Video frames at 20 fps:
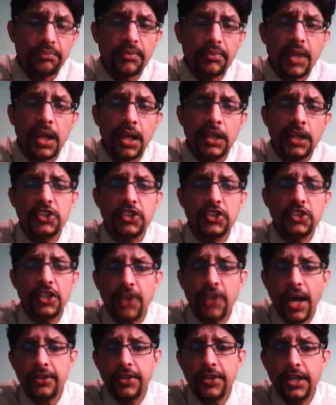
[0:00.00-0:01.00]
in its
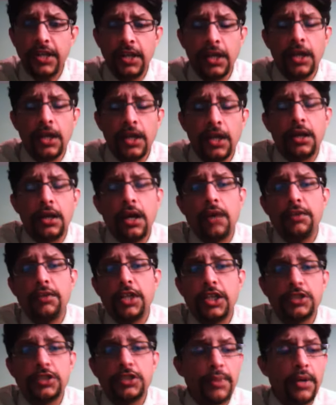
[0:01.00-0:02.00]
entirety when
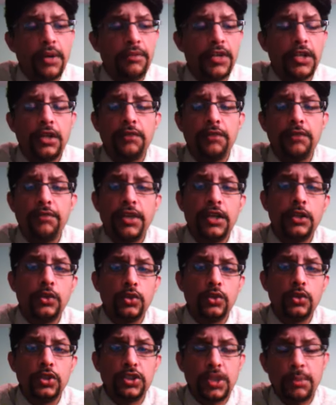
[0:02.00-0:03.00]
I do
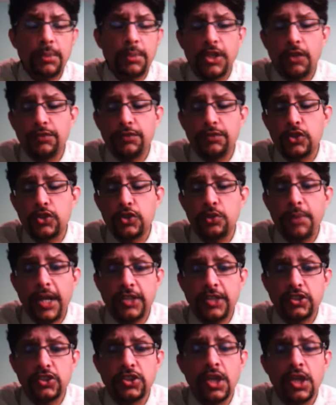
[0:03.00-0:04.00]
the summary of these two
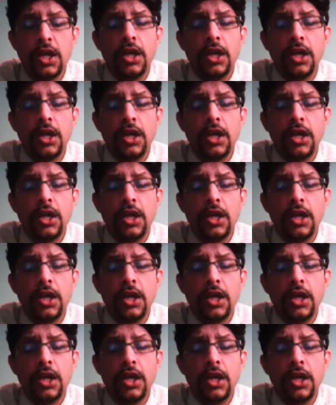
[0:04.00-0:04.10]
matches.